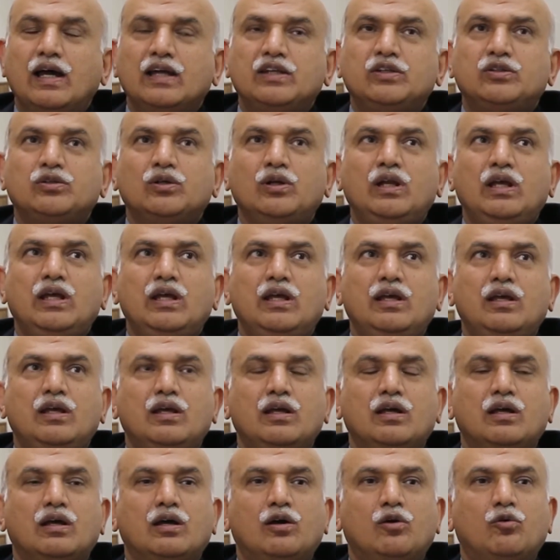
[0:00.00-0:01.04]

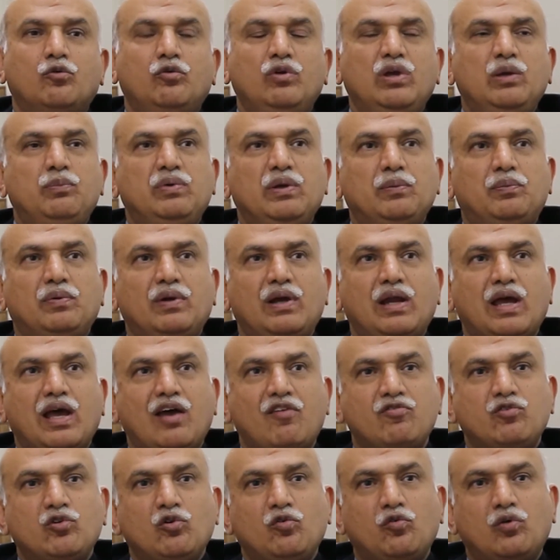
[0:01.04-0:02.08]
Actually, we people
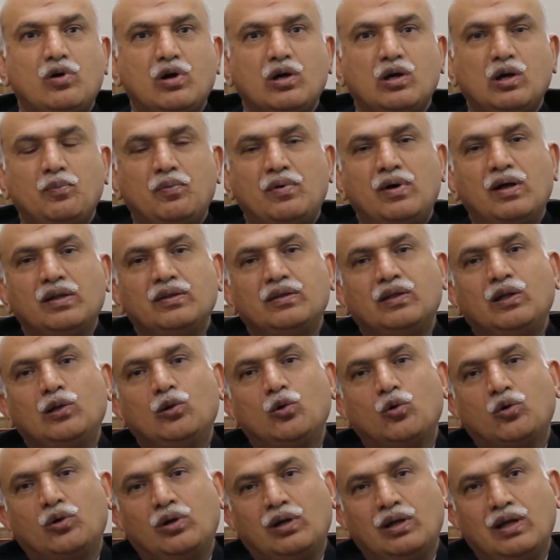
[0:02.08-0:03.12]
have to work upon the
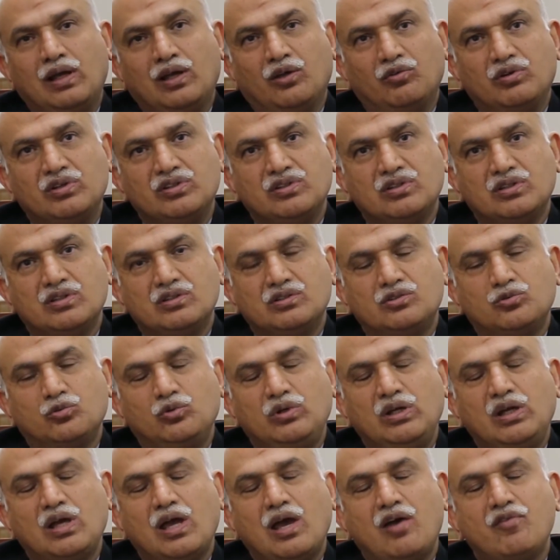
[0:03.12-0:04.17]
local languages.
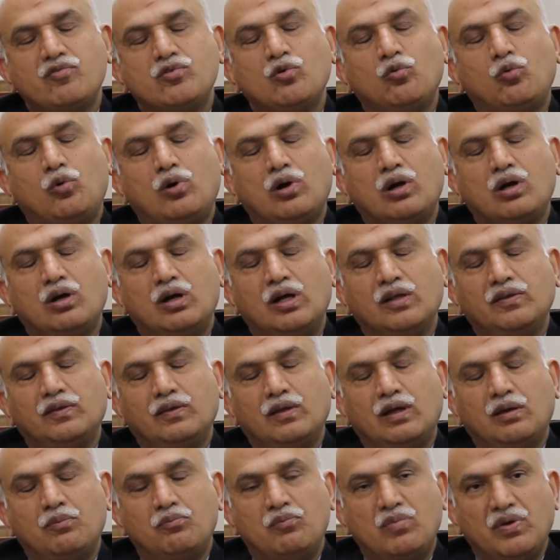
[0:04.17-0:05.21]
We have to work on
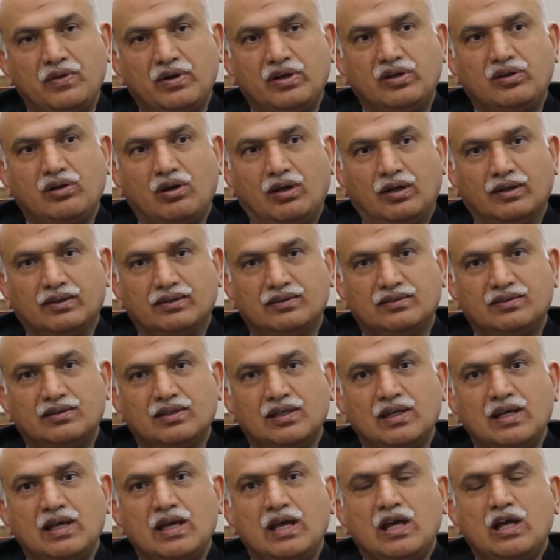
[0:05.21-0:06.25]
the mother tongues.